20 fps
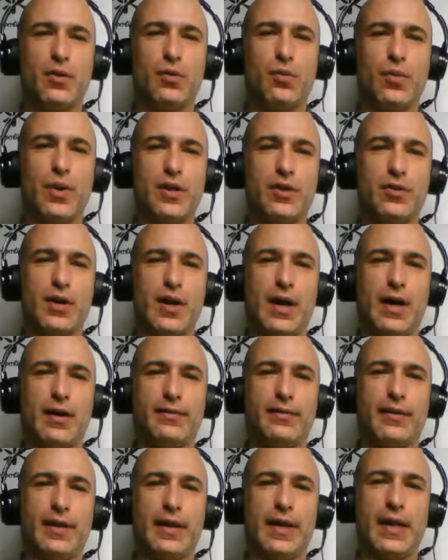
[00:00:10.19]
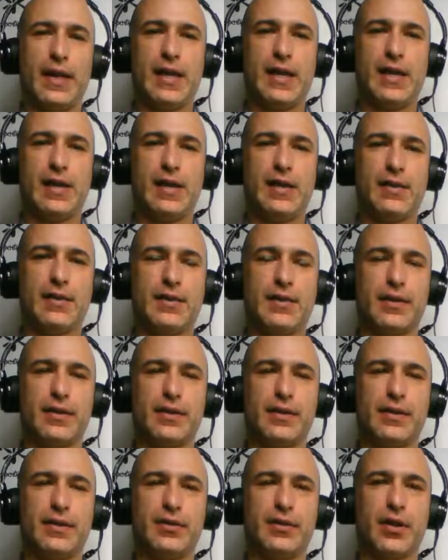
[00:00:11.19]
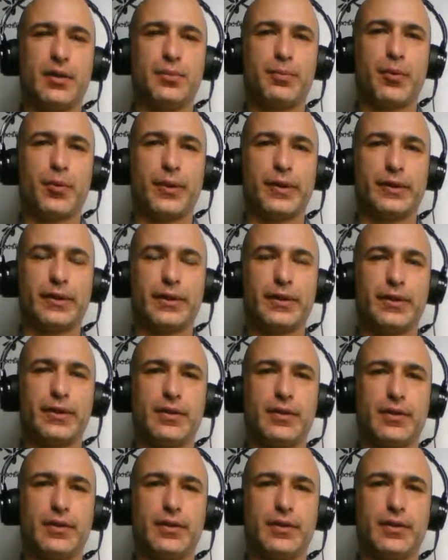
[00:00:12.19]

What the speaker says: when you have a star point,